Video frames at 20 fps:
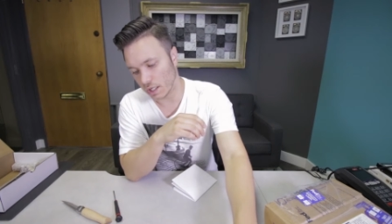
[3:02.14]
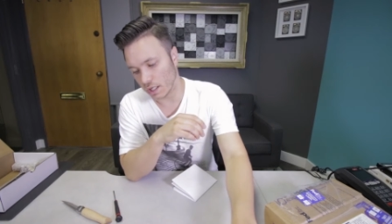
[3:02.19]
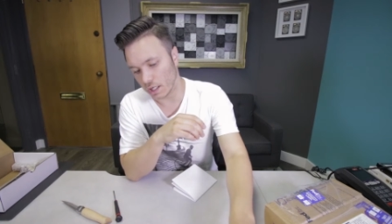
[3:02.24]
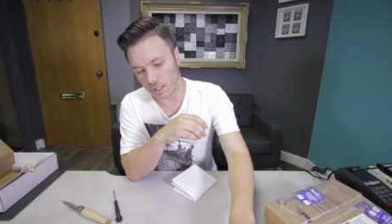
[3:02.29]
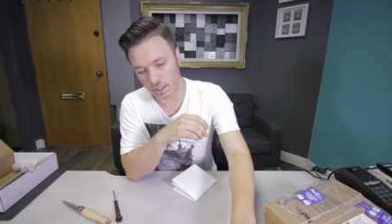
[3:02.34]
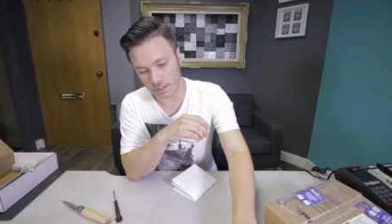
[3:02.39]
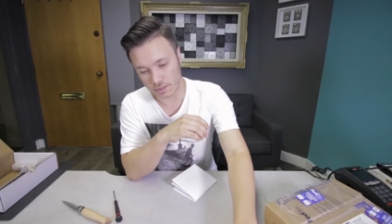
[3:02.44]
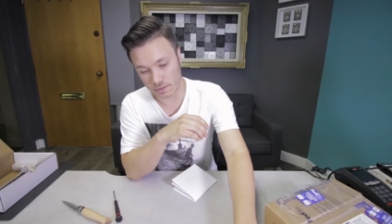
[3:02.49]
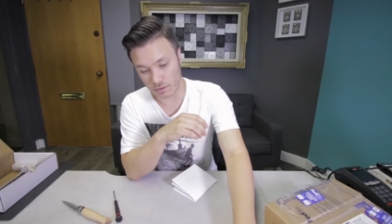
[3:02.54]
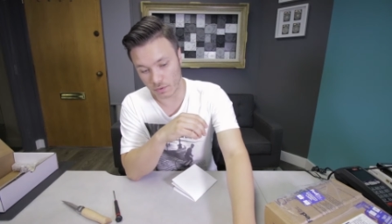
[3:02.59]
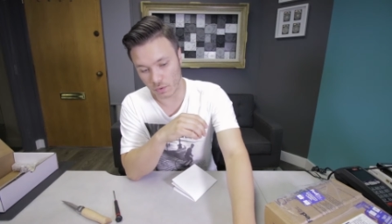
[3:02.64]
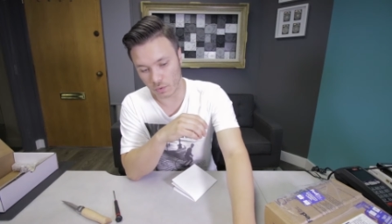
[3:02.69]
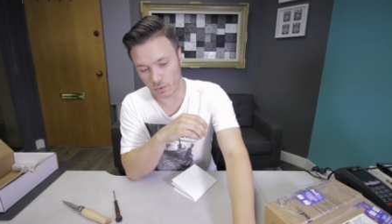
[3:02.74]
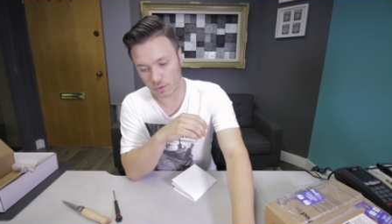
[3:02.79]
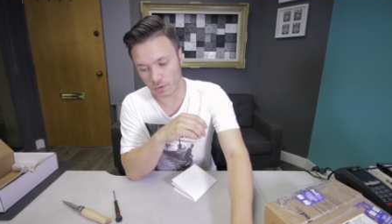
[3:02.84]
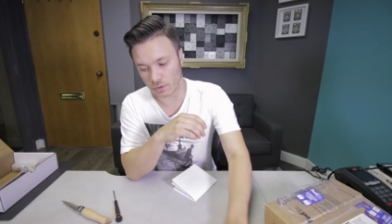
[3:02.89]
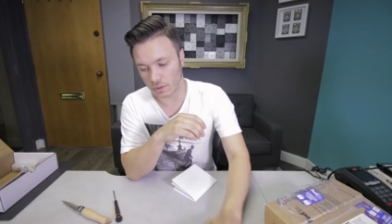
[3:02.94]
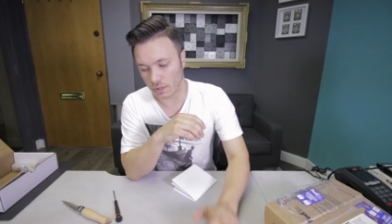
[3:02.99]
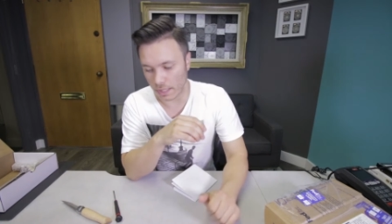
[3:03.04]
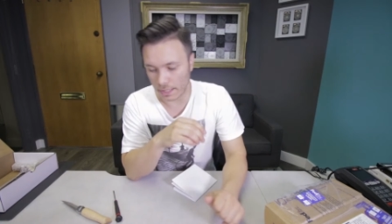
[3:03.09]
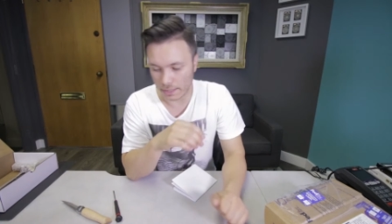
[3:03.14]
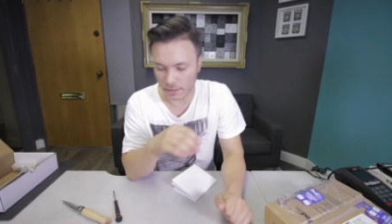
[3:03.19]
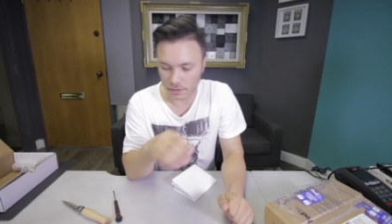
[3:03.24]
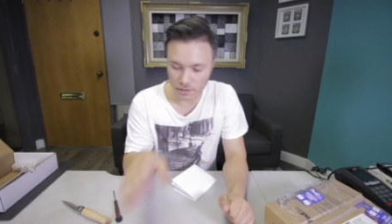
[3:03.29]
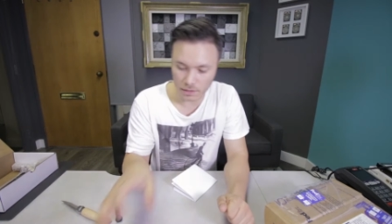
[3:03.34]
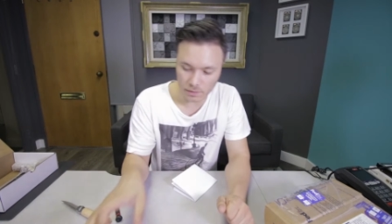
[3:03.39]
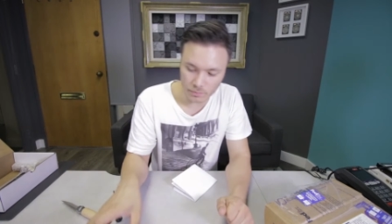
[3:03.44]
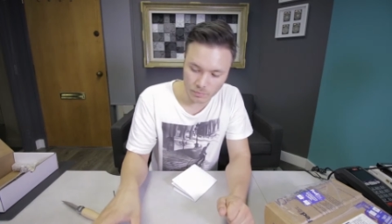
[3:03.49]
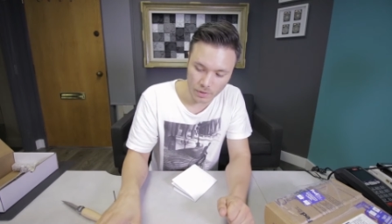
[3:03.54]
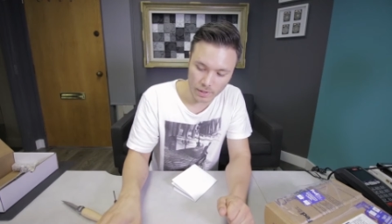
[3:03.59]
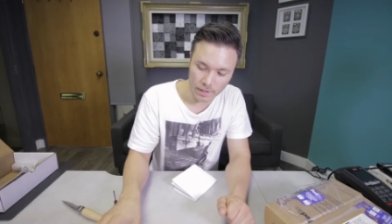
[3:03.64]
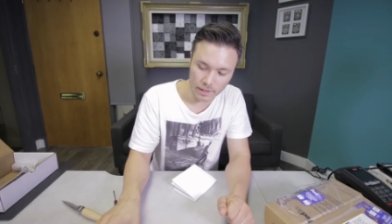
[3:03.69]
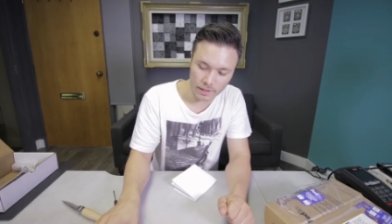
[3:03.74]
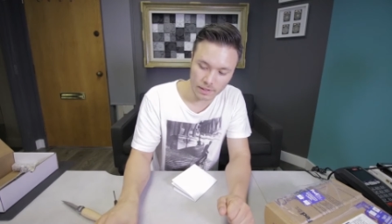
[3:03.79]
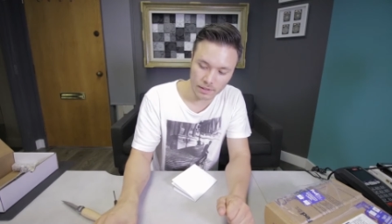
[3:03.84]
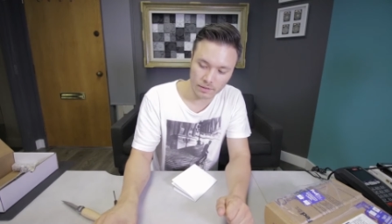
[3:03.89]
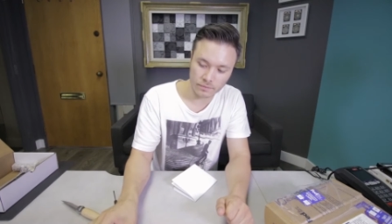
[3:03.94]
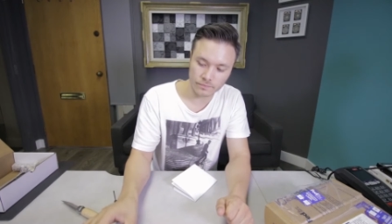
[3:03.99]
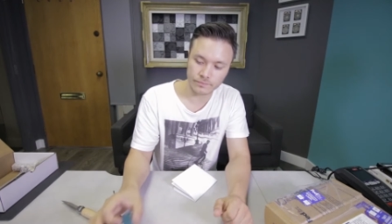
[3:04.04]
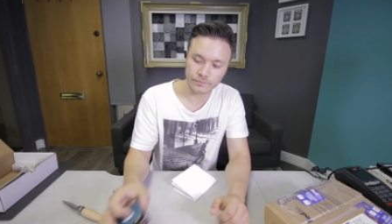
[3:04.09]
It's a local client that brought it
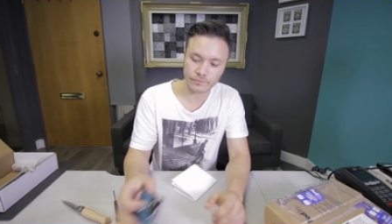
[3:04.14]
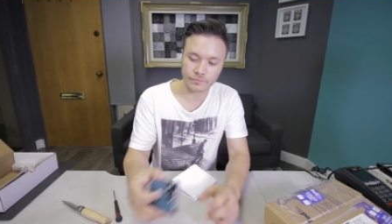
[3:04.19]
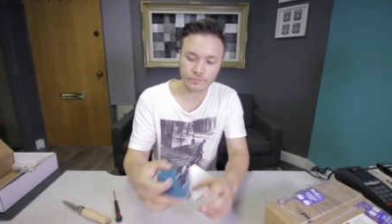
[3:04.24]
in.